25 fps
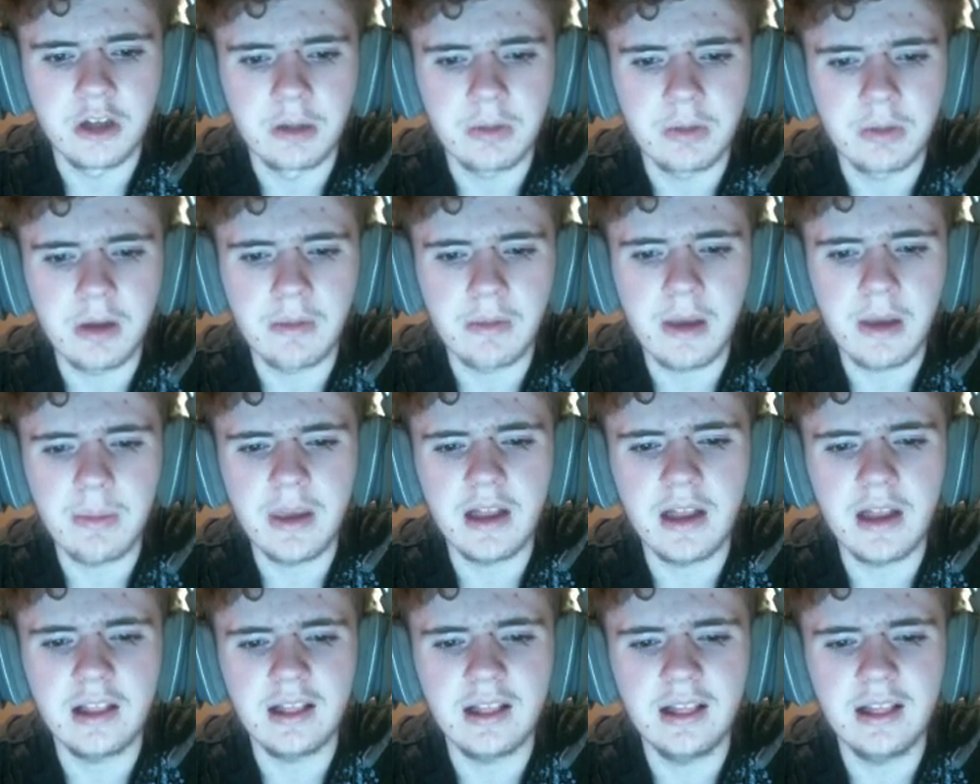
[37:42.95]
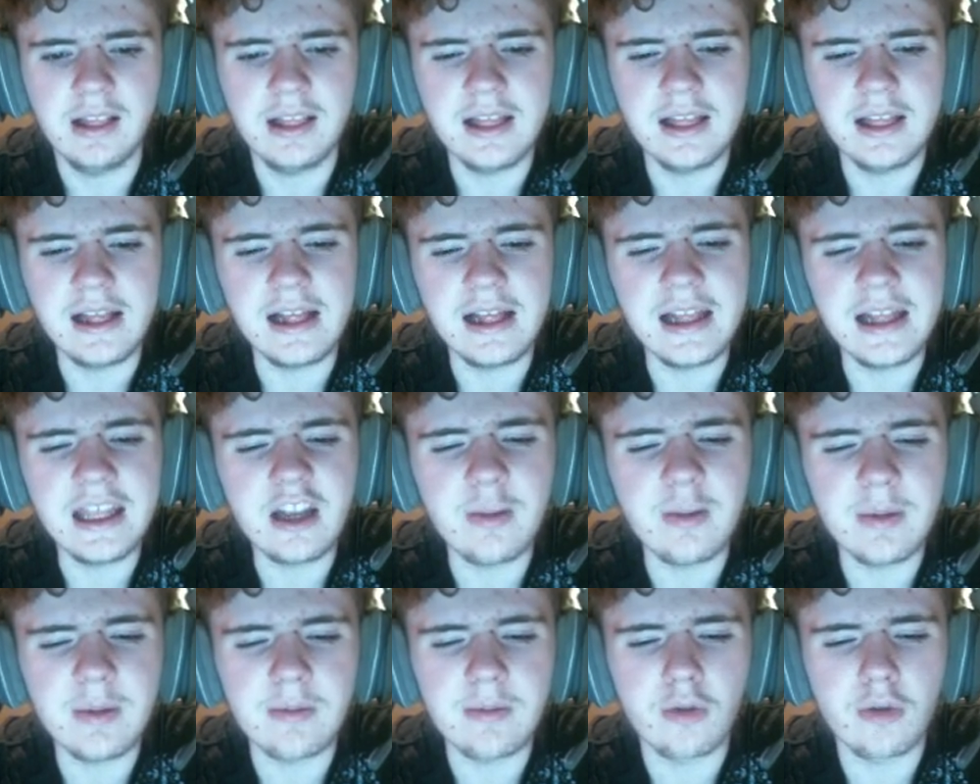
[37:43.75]
but maybe a
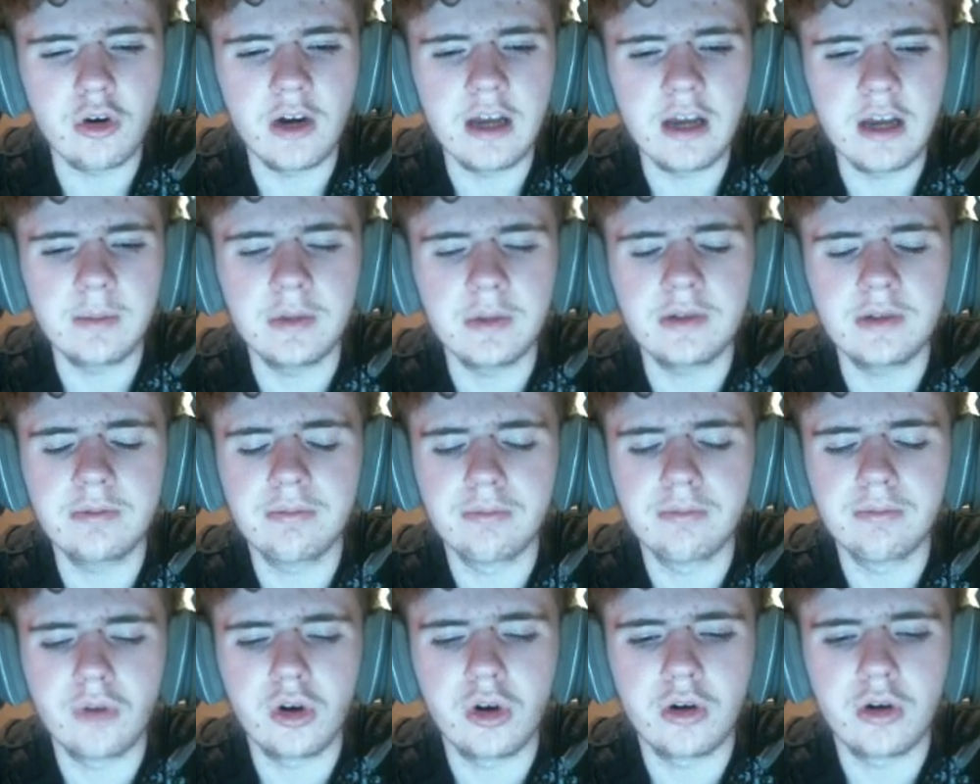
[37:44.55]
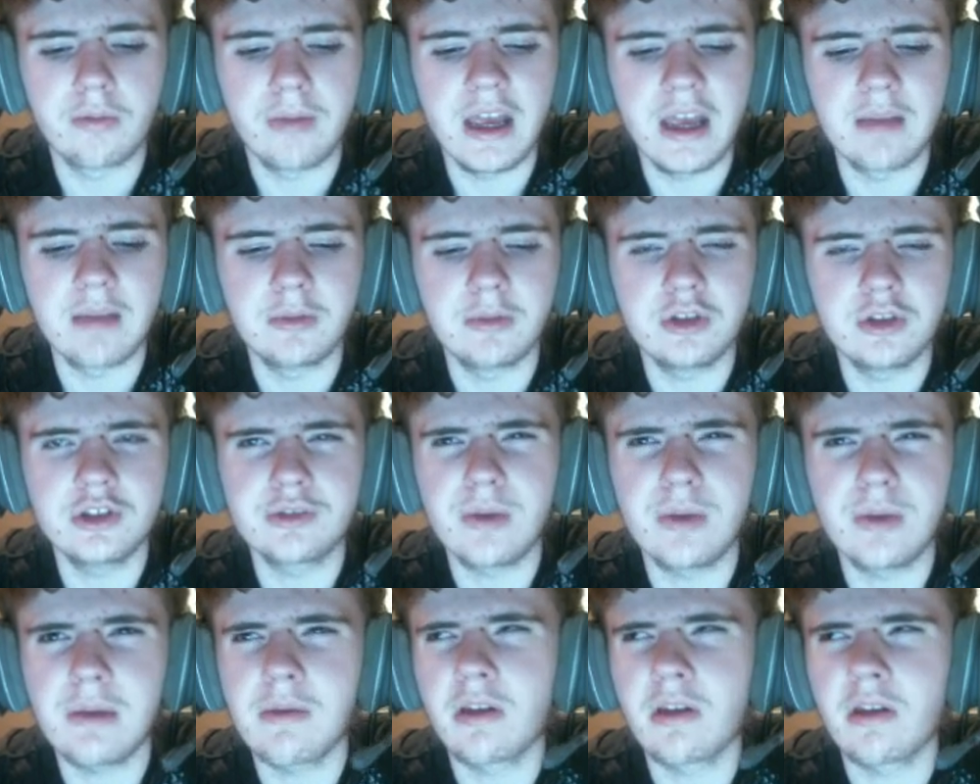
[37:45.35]
little bit more mammals,
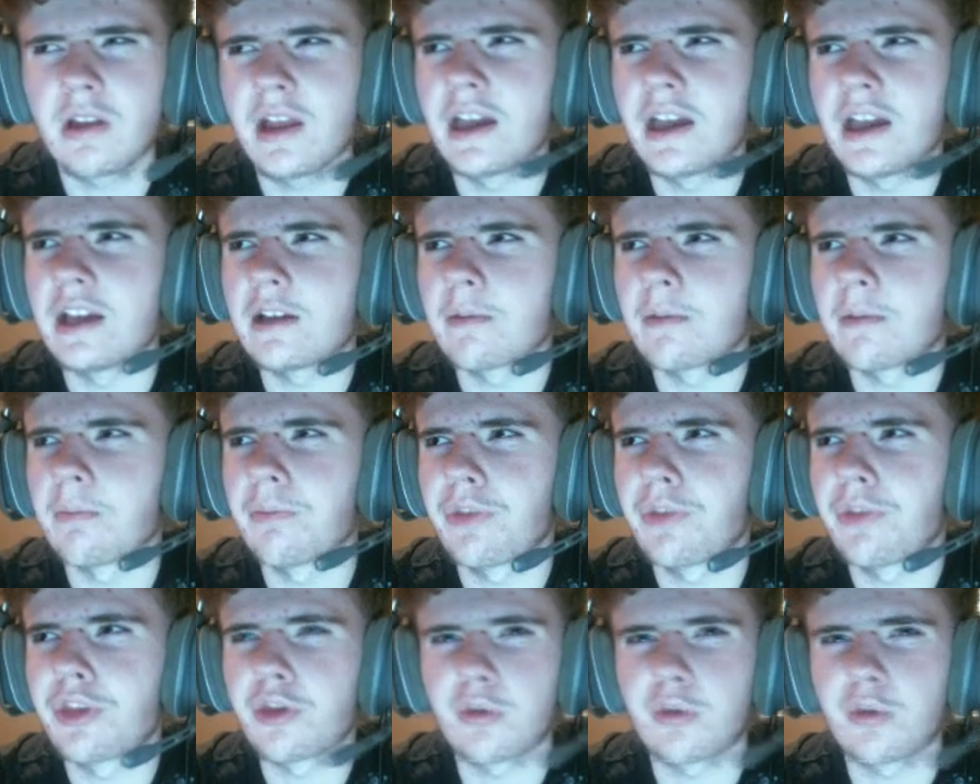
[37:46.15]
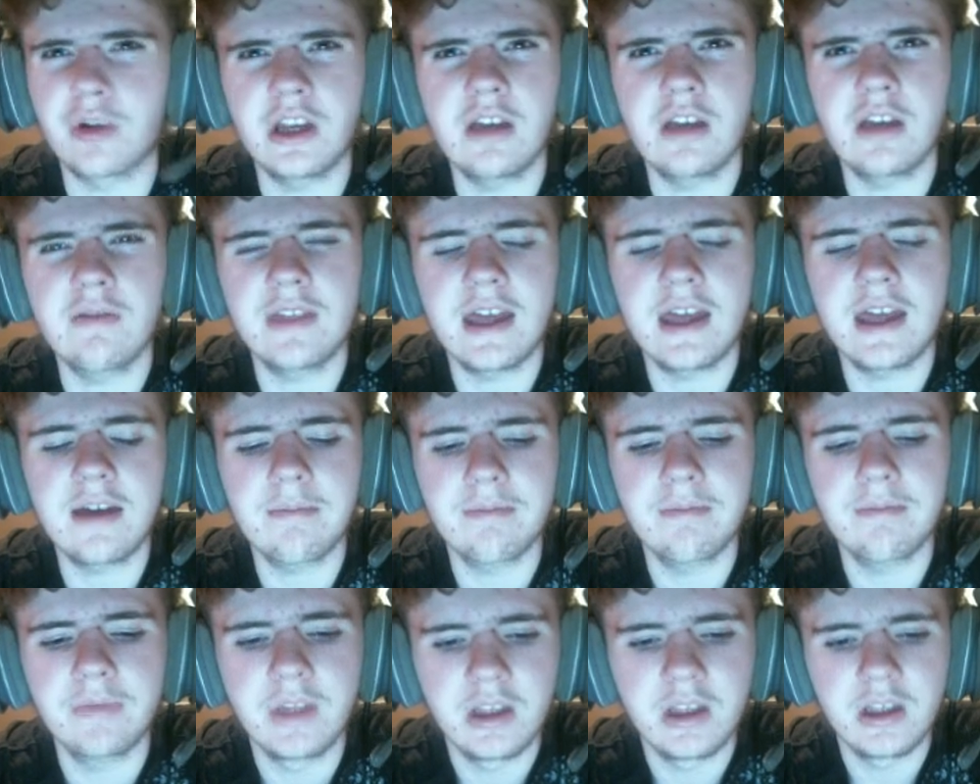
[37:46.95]
maybe like 3 of them,